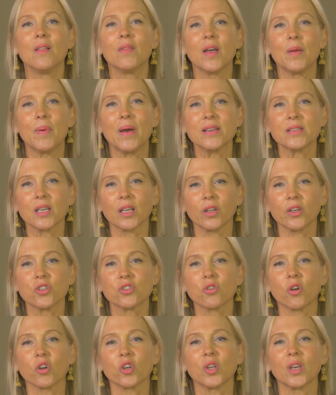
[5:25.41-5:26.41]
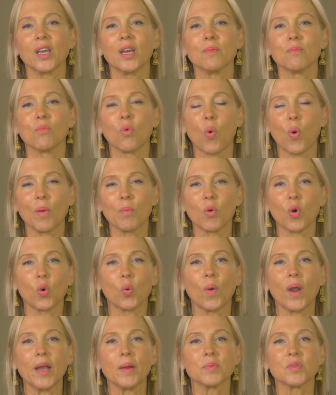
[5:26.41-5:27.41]
They basically start to get more and
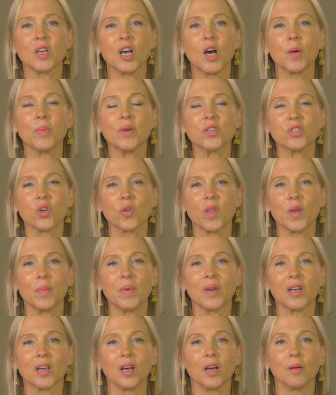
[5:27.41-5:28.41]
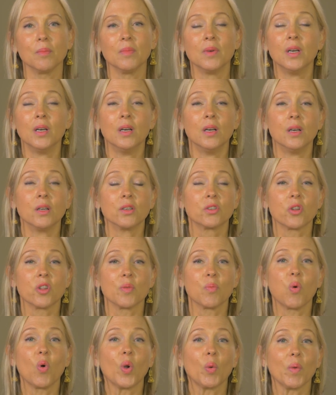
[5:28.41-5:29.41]
more ramped up until they become to
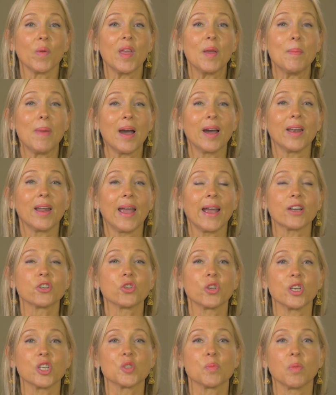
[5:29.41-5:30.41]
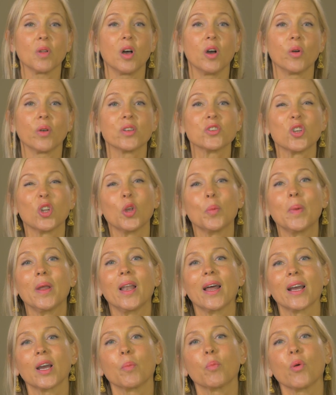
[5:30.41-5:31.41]
the point where they might actually explode. It's a little bit
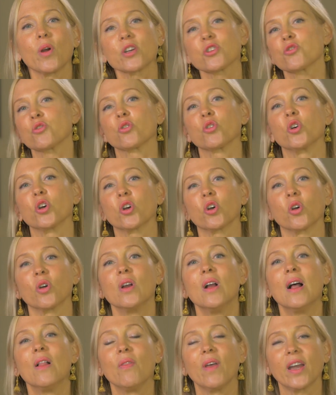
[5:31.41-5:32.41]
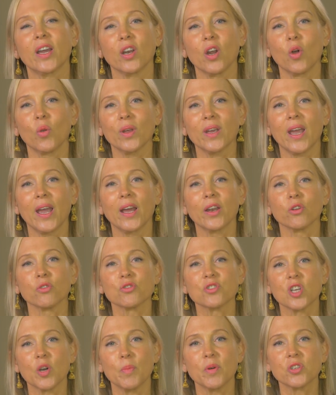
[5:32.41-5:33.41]
like a pressure cooker. They can only
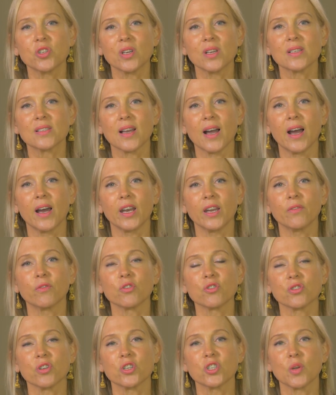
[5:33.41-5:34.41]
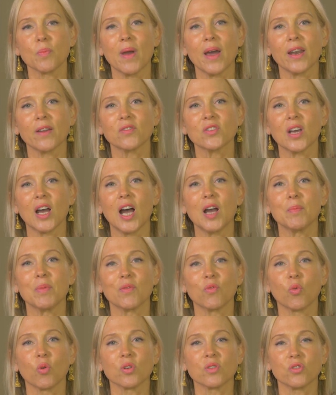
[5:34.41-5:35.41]
handle so much anxiety for such amount of time
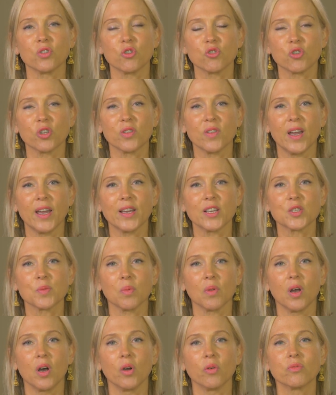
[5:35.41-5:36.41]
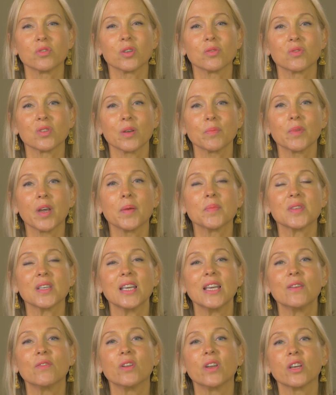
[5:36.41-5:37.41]
before usually they explode. So sometimes
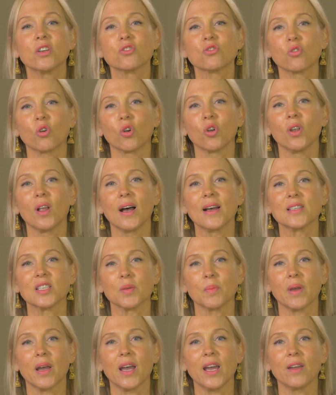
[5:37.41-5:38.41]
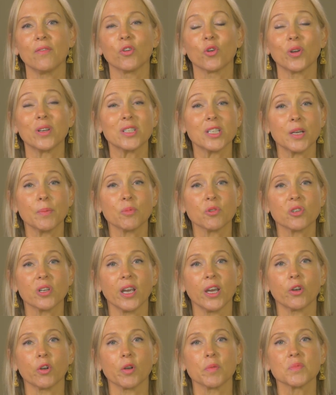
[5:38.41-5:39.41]
even externalizing behavior and temper
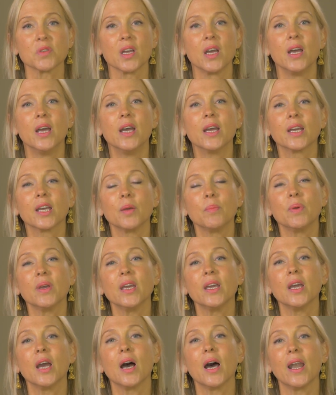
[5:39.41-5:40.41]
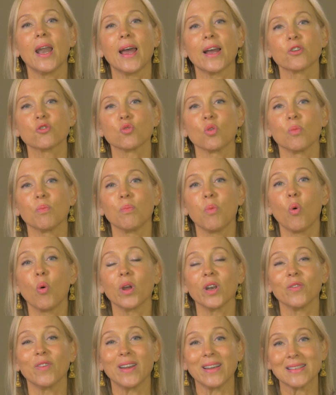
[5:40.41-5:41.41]
tantrums can be an actual
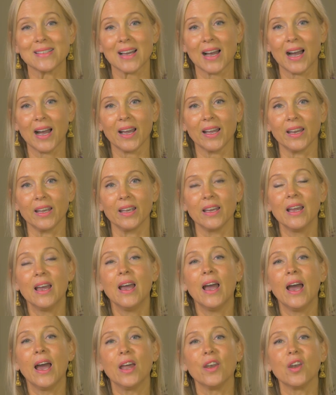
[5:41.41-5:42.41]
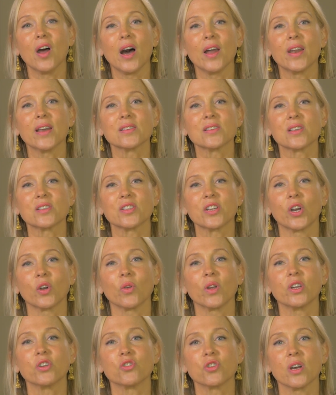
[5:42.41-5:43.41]
point of anxiety and not
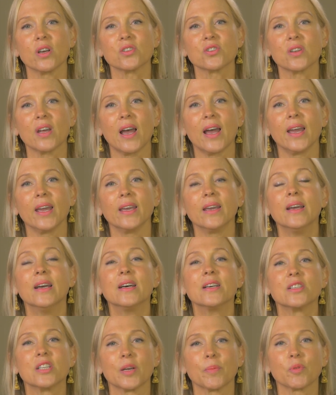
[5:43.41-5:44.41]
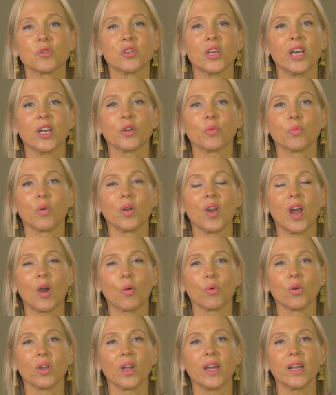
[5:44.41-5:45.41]
necessarily just a temper tantrum or
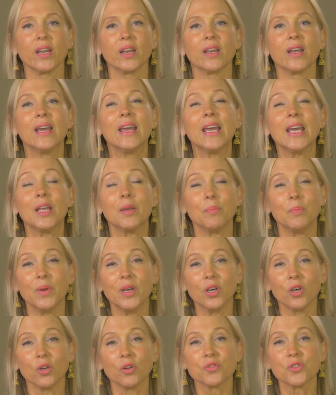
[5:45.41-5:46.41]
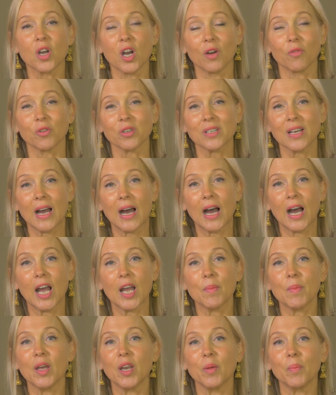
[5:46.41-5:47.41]
not related. It builds over
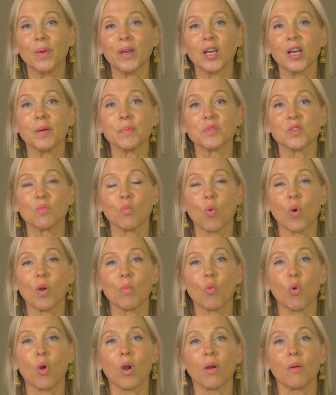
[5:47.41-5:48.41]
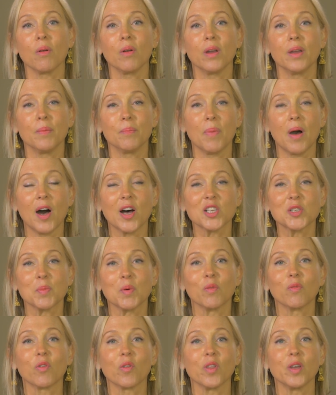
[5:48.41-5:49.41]
time and it becomes more and more
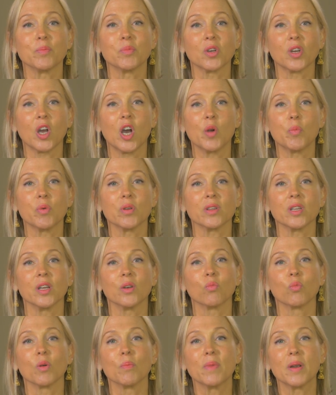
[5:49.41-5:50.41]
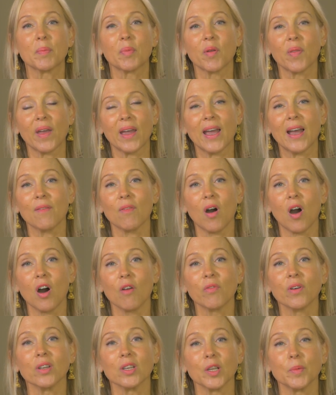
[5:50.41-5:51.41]
impossible for them to cope with it. Remember, they have
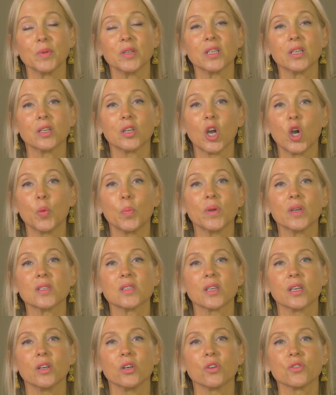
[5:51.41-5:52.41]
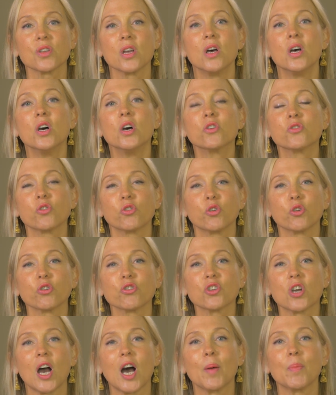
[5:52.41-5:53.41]
often limited coping skills, so
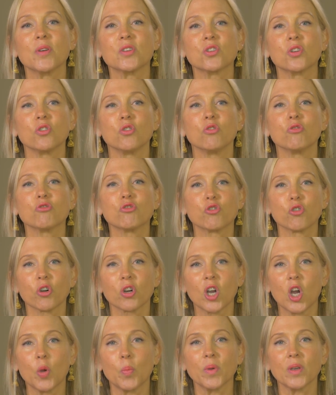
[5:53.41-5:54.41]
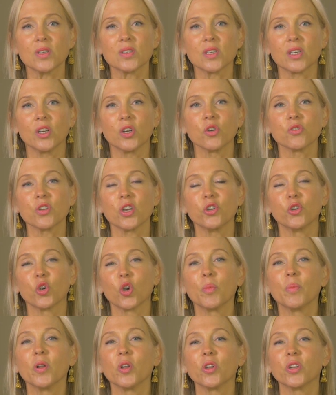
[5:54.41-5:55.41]
your job is to use your coping skills and
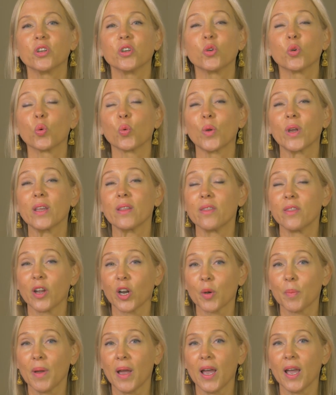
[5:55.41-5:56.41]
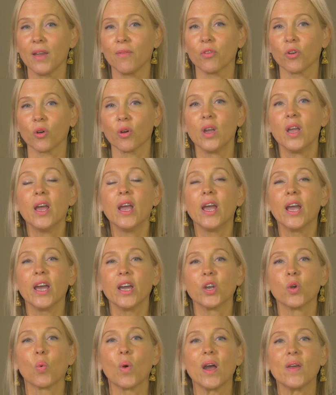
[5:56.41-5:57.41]
your ability to read their behavior
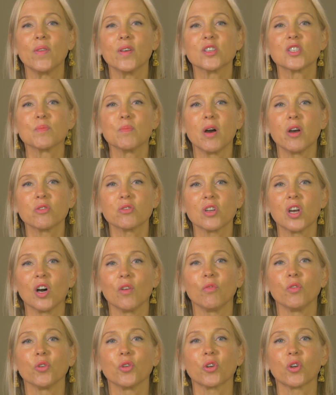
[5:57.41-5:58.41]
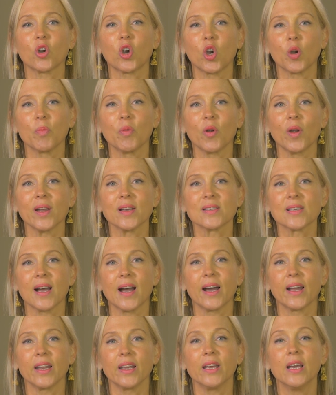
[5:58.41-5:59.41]
in a way that's most helpful to curb their
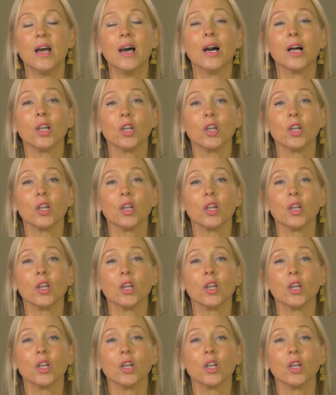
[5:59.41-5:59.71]
anxiety.